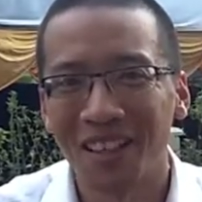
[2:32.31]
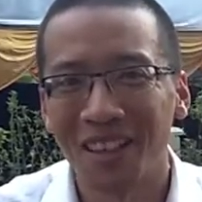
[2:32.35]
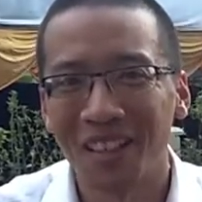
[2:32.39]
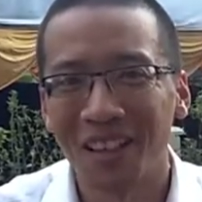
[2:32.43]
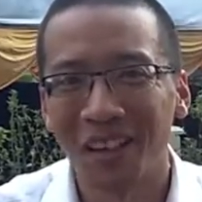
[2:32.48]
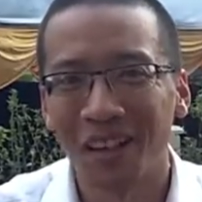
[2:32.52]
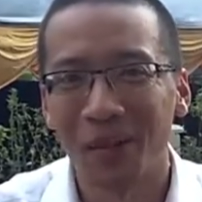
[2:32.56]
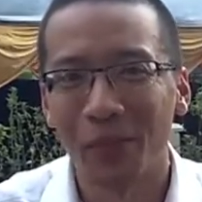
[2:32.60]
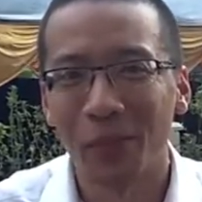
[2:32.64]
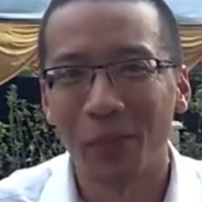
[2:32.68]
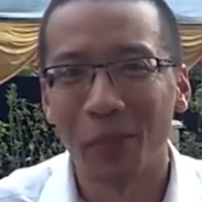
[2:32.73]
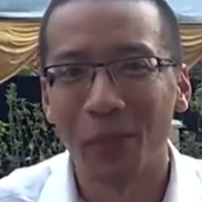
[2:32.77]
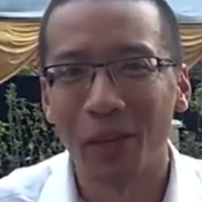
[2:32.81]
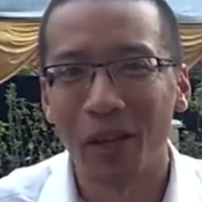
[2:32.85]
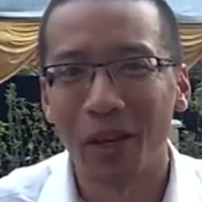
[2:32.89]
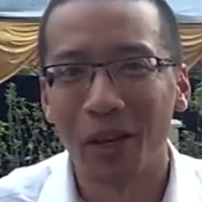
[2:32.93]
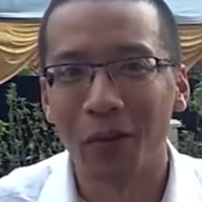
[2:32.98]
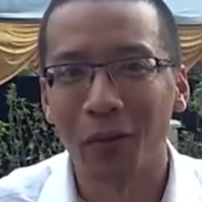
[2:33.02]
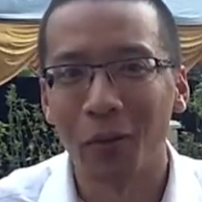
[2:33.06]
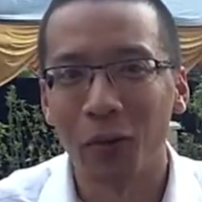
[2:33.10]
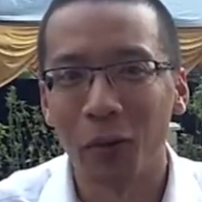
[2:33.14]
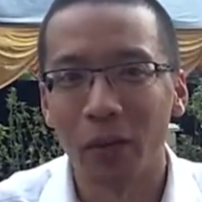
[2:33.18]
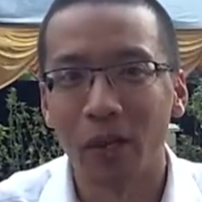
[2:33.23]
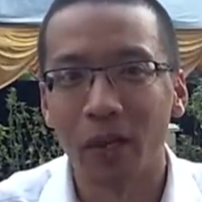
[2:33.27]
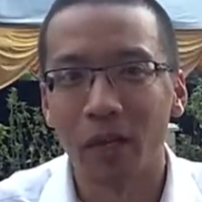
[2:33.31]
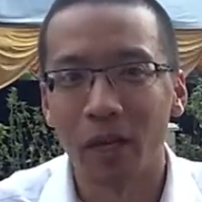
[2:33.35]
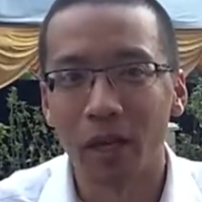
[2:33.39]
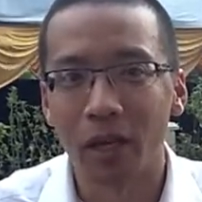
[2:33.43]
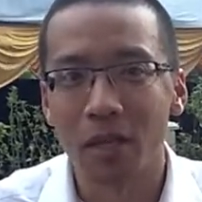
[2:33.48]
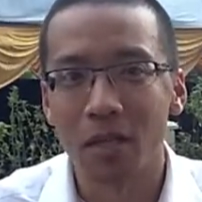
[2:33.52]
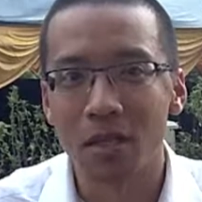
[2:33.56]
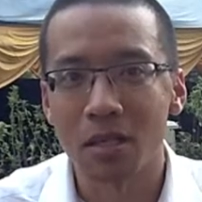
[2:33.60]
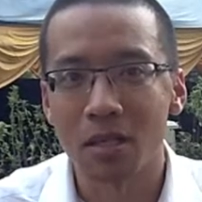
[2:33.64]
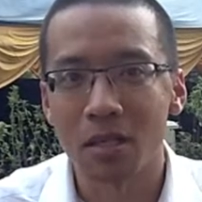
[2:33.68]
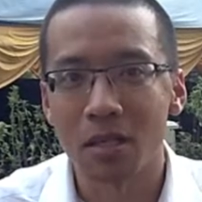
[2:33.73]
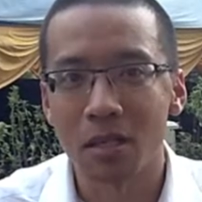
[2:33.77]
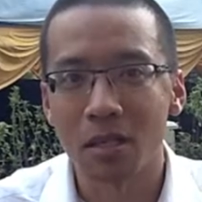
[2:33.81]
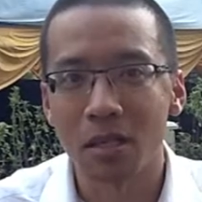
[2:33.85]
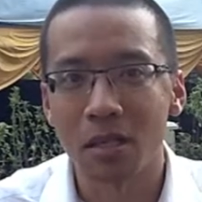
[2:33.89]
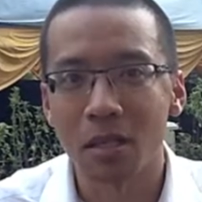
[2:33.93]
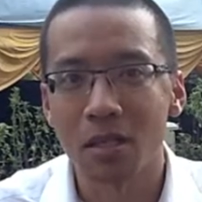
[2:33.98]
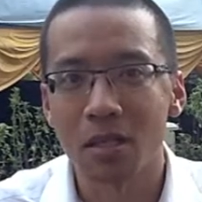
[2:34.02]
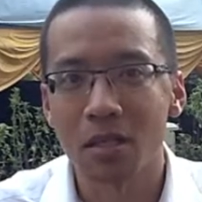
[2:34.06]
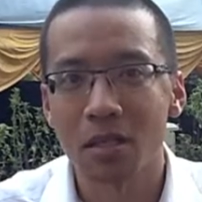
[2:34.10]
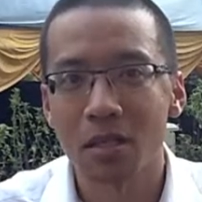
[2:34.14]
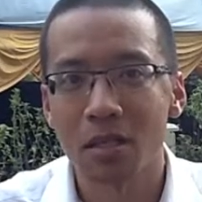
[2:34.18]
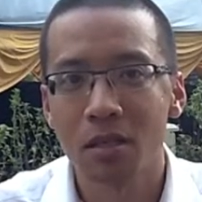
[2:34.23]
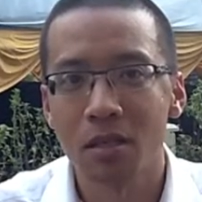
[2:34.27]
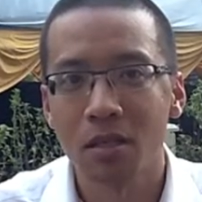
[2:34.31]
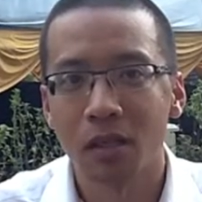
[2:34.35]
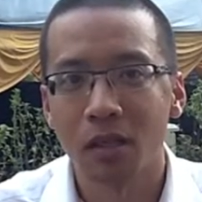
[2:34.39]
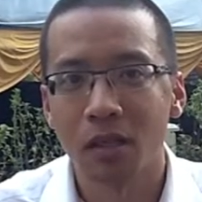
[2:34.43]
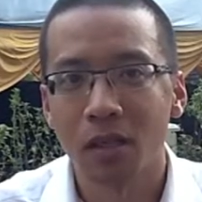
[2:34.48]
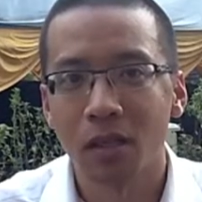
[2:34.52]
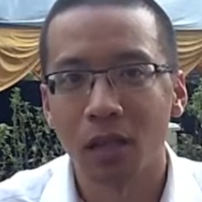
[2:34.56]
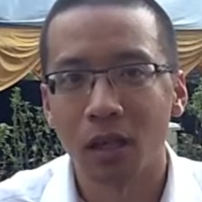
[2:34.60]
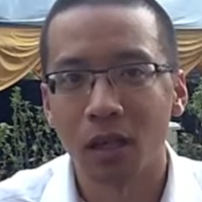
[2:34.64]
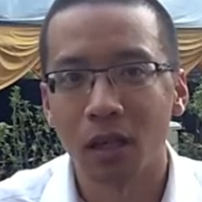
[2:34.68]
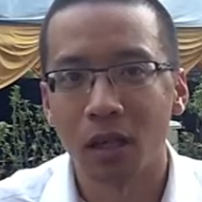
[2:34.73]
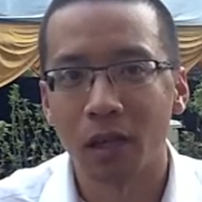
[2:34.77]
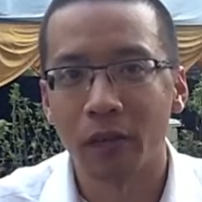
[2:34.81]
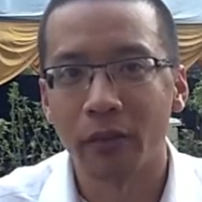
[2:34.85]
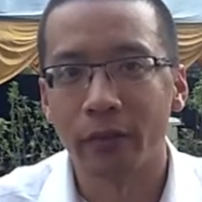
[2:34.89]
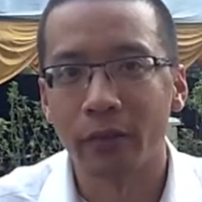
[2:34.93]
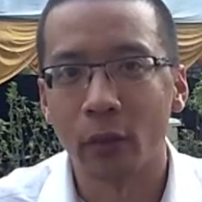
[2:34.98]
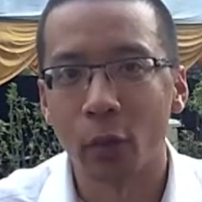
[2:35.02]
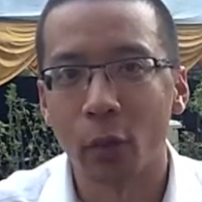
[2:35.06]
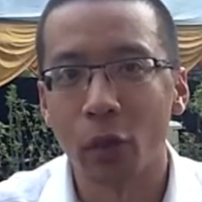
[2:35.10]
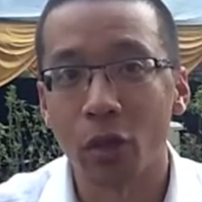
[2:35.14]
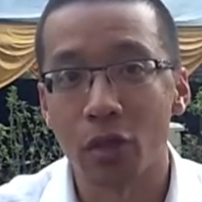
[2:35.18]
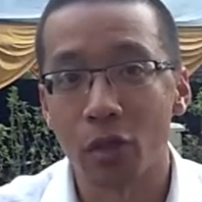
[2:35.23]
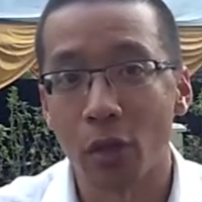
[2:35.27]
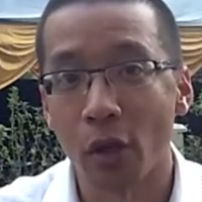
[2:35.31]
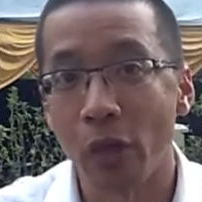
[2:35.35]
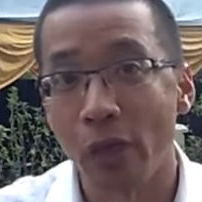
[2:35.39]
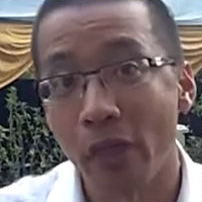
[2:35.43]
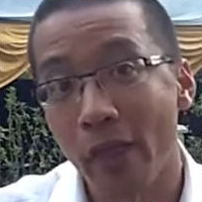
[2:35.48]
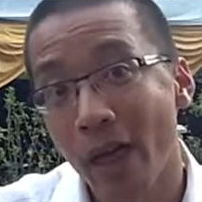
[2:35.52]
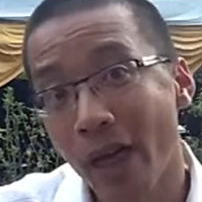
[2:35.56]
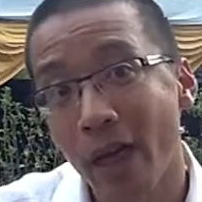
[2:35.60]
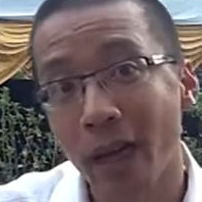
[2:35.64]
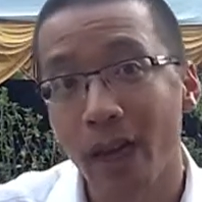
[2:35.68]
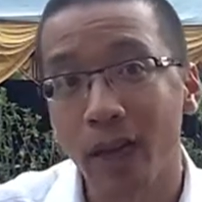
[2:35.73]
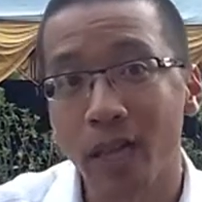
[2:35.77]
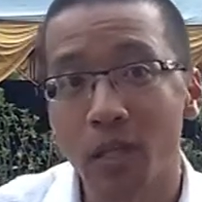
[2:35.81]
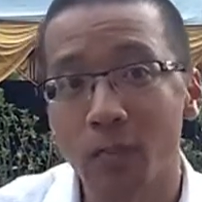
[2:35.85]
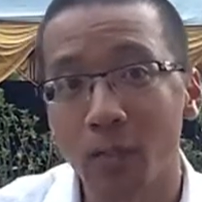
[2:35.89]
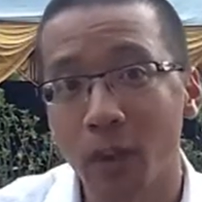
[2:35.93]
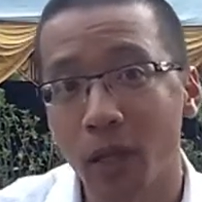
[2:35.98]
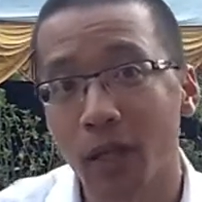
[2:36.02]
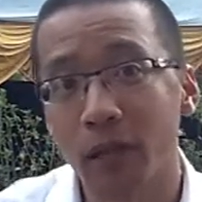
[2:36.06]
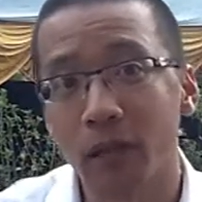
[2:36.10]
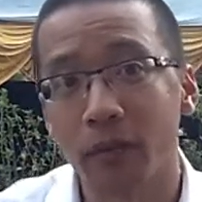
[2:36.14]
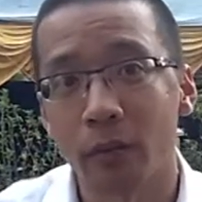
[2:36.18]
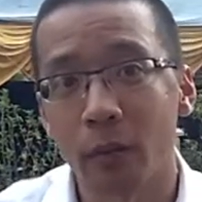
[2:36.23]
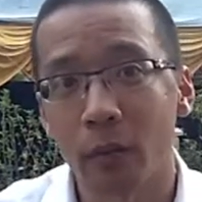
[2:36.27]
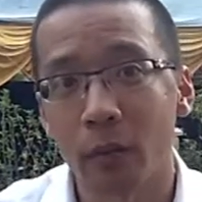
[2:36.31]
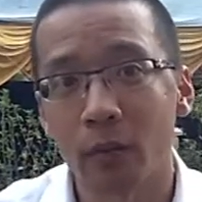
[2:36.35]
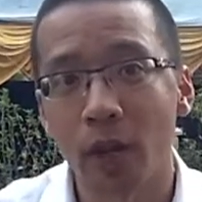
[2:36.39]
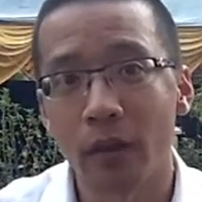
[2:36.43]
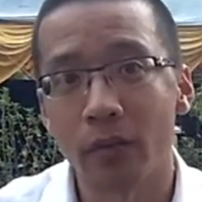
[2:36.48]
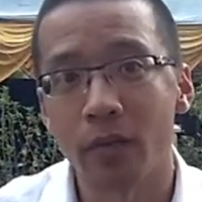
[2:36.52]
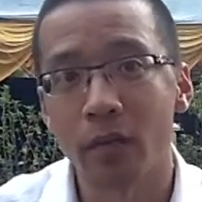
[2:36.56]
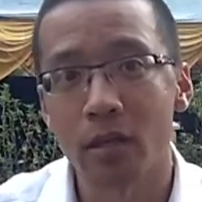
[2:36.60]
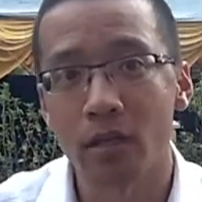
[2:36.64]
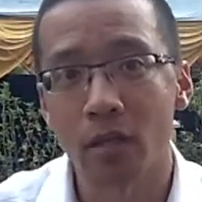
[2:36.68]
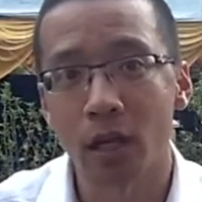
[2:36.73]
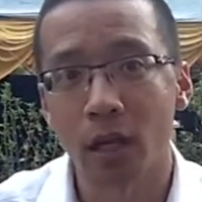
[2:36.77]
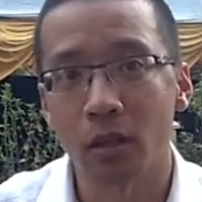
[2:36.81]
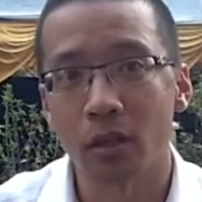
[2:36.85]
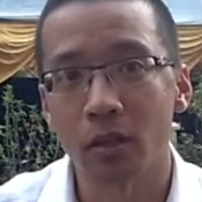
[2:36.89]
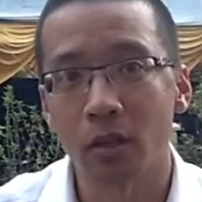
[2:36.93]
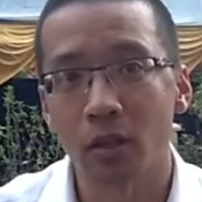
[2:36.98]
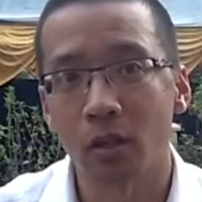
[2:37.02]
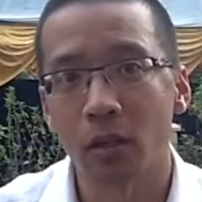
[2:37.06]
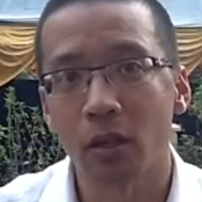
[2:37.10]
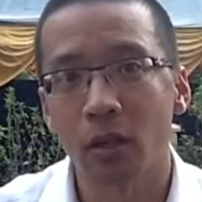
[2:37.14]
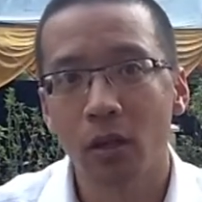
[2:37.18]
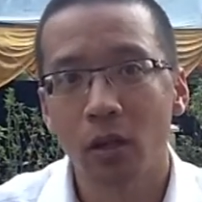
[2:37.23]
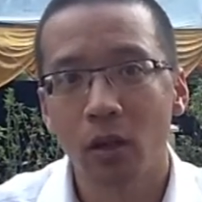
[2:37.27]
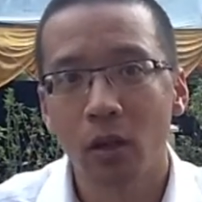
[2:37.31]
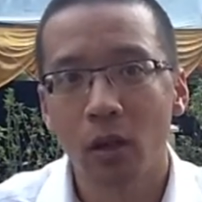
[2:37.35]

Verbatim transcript: um, but I'd really like to see us uh, focus on that aspect of the private sector